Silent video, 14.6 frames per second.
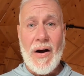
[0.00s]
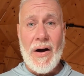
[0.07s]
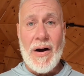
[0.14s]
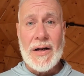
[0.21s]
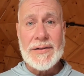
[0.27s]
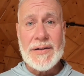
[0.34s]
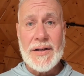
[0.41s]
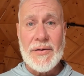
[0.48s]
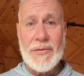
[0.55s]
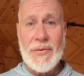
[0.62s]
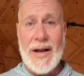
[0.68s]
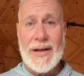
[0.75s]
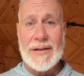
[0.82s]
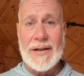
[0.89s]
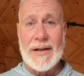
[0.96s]
onto the
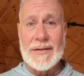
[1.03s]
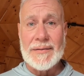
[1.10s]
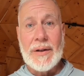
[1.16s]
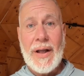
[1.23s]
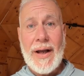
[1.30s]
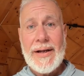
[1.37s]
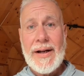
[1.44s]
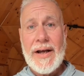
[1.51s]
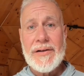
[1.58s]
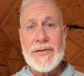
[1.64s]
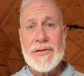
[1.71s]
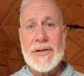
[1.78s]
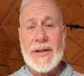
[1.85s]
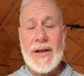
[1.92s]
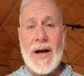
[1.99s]
retina. Light
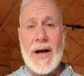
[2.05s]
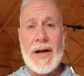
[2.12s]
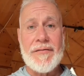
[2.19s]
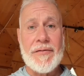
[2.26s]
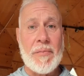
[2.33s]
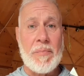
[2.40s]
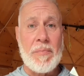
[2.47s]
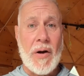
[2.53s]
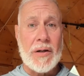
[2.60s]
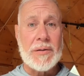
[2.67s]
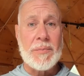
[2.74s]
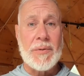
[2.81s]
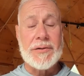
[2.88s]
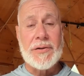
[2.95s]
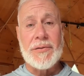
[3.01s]
enters the eye from
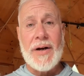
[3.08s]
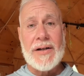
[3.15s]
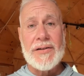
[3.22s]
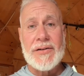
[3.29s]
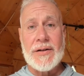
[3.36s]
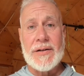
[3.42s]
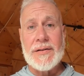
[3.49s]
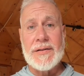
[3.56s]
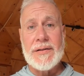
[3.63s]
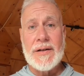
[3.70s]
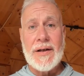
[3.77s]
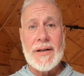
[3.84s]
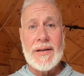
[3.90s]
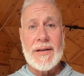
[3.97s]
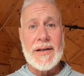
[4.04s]
multiple directions.
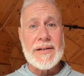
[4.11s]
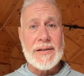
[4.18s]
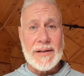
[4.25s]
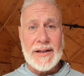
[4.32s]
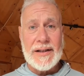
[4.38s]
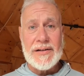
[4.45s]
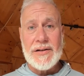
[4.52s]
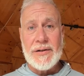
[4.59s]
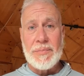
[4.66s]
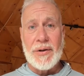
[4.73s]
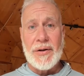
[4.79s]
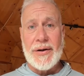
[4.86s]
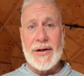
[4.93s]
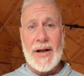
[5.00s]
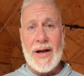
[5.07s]
This leads to
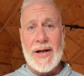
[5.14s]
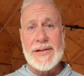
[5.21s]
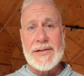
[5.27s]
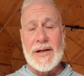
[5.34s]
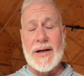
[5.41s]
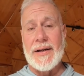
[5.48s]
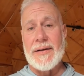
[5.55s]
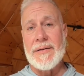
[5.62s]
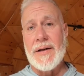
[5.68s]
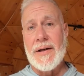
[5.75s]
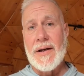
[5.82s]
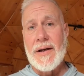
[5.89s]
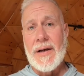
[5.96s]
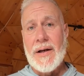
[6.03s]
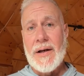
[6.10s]
blurry eyesight.
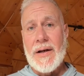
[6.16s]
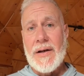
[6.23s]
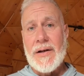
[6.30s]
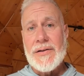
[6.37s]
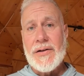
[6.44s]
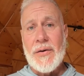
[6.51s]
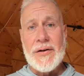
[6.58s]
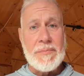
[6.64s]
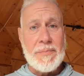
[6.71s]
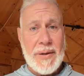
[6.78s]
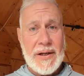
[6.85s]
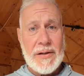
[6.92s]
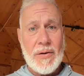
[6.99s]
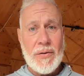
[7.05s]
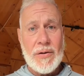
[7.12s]
So in the
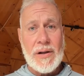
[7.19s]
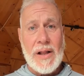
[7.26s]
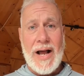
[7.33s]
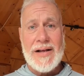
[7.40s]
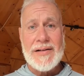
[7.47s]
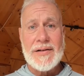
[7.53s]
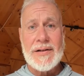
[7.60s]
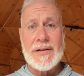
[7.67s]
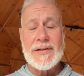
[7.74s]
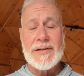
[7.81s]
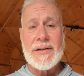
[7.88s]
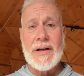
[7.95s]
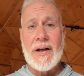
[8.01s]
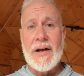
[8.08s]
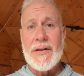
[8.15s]
pinhole
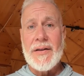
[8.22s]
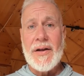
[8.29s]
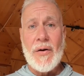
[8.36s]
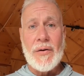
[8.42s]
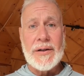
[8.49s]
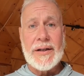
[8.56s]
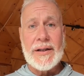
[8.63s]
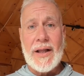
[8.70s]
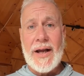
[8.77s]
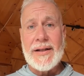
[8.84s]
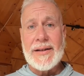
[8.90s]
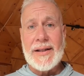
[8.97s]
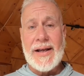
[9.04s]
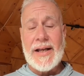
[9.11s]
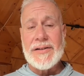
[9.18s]
glasses, the only
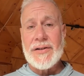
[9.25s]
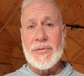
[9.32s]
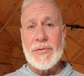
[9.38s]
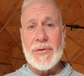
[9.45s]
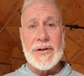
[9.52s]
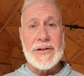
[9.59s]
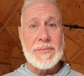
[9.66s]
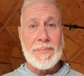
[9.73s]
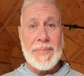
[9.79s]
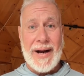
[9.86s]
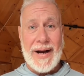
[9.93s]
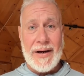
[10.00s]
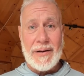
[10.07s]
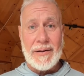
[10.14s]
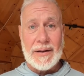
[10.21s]
light that gets through is
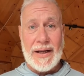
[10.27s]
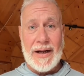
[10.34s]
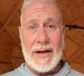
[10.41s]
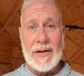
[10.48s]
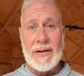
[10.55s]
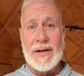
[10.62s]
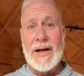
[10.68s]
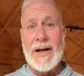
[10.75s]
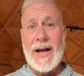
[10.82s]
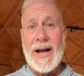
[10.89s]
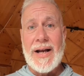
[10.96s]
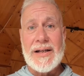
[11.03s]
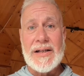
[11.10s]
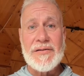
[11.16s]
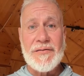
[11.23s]
parallel
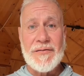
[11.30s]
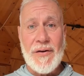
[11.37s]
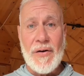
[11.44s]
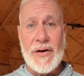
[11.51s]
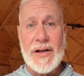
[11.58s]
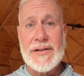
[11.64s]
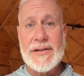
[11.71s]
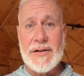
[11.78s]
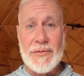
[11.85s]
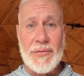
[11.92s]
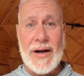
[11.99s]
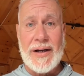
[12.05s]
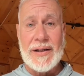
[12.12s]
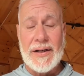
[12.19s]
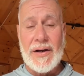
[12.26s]
and is focused
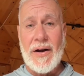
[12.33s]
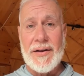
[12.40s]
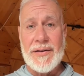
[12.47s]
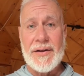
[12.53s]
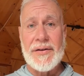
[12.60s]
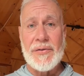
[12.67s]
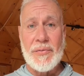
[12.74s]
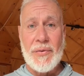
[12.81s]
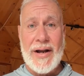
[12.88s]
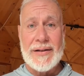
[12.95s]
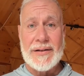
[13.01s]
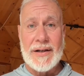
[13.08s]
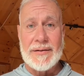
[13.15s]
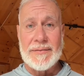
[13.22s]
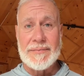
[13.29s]
directly onto the
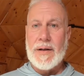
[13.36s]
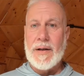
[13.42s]
retina.